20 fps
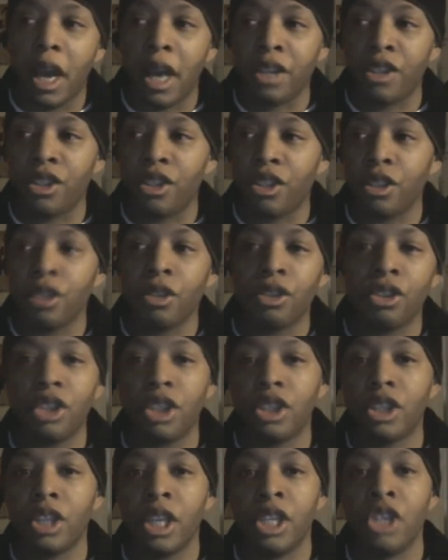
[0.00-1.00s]
and still
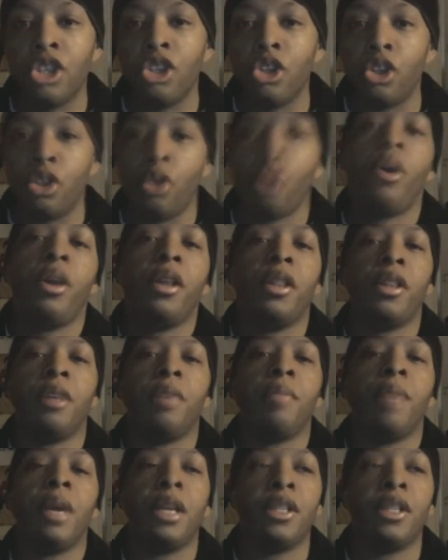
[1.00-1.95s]
just enjoy them.